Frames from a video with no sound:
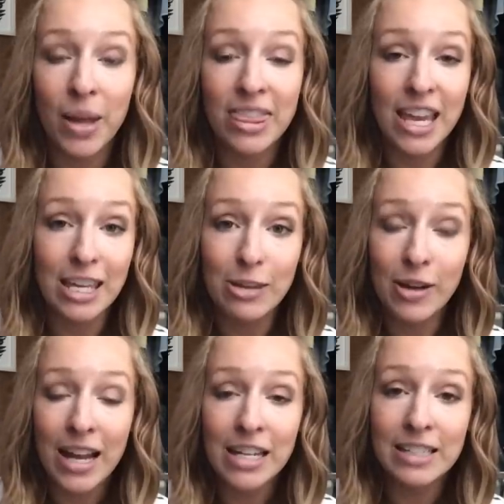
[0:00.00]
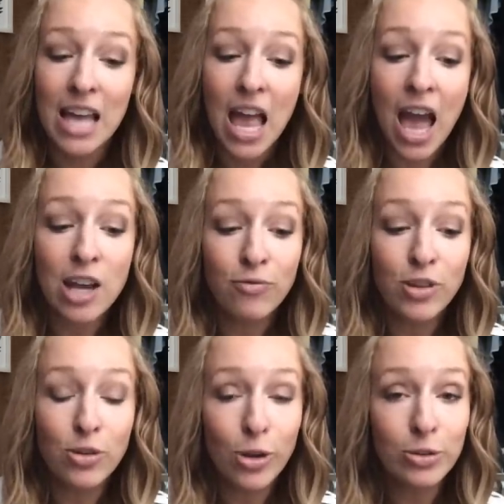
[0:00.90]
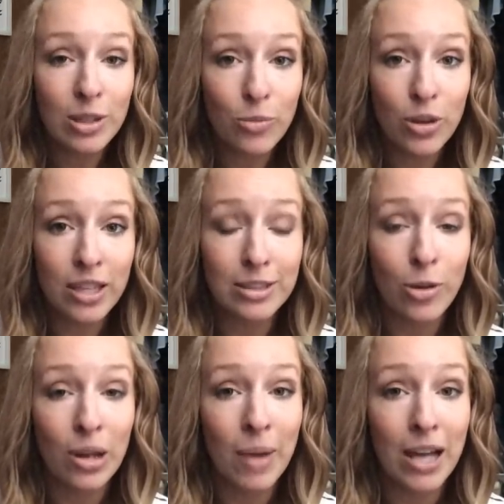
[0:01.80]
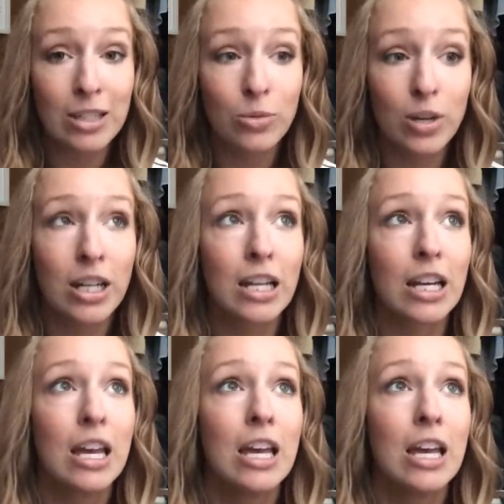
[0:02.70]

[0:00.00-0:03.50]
But thank you guys, and if you know someone that's going back to work,